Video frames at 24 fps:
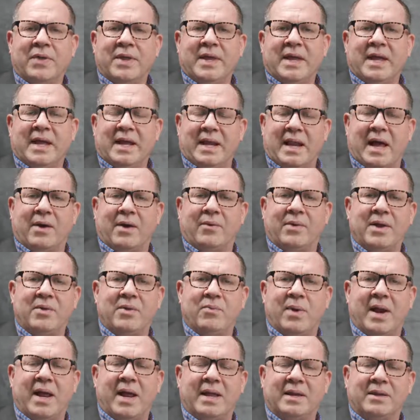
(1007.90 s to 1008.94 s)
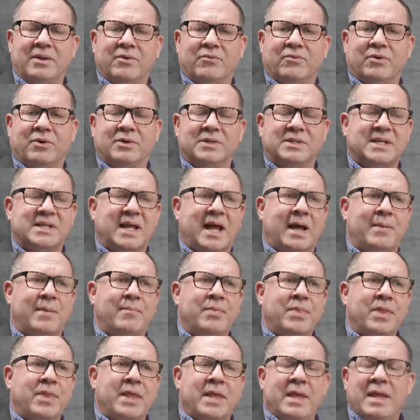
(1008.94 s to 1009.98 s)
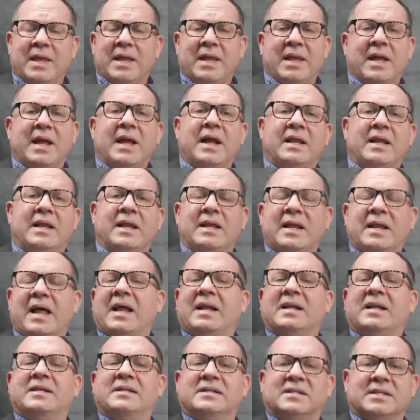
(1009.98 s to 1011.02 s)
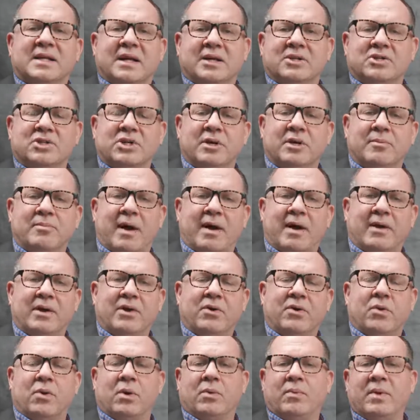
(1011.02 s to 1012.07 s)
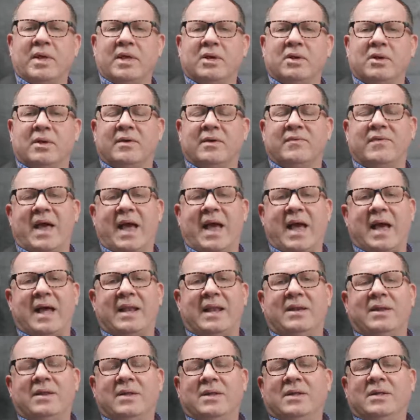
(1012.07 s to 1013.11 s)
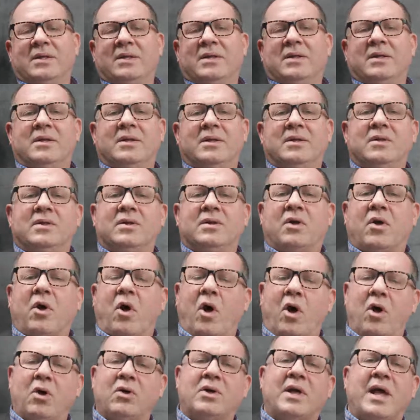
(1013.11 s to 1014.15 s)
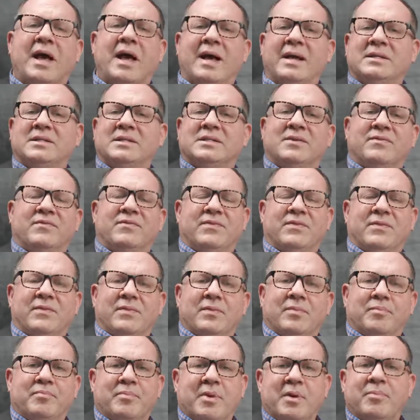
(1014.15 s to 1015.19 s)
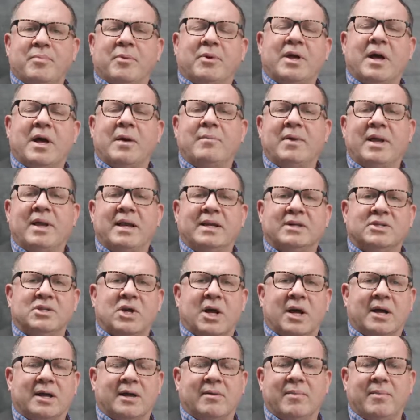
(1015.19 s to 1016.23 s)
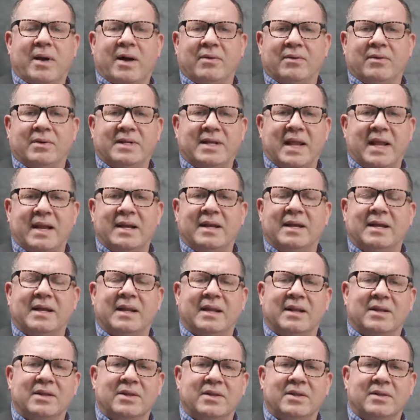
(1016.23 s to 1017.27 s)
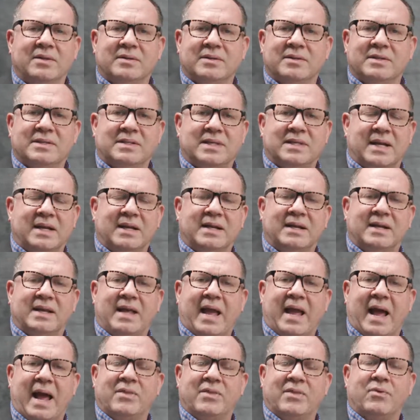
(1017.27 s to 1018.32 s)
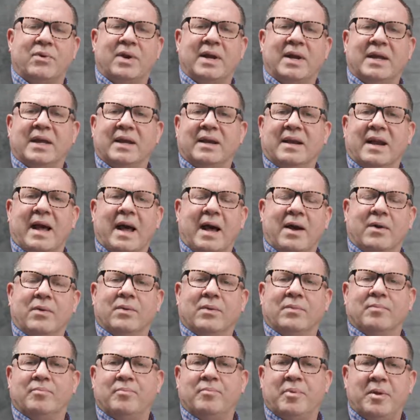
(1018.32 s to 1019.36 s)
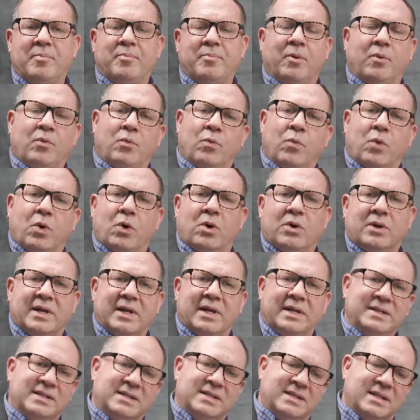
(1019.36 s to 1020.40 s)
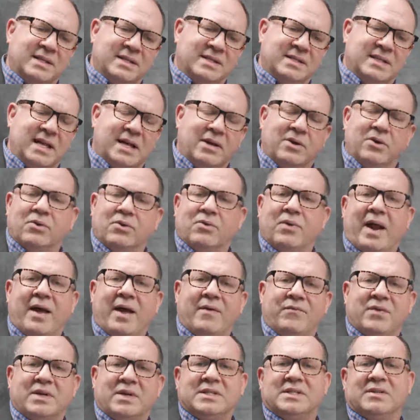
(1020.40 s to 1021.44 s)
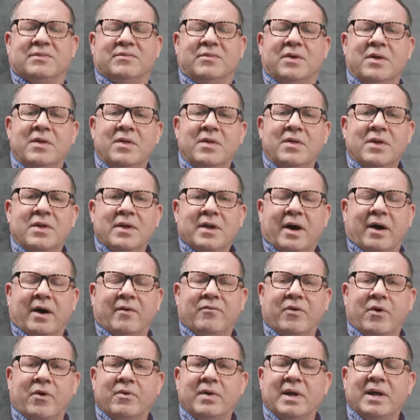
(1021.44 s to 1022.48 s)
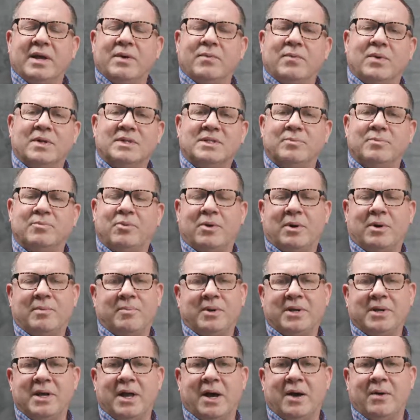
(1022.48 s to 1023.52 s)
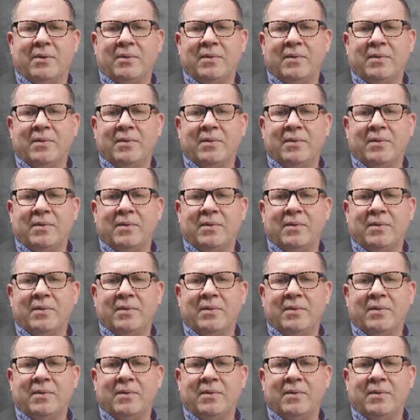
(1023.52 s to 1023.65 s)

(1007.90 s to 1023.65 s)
and how he ran the first time, and then had a discussion about it. Or we could have had all kinds of people come in and talk about data gathering and how people work and the psychographics of voting and what's important. But now,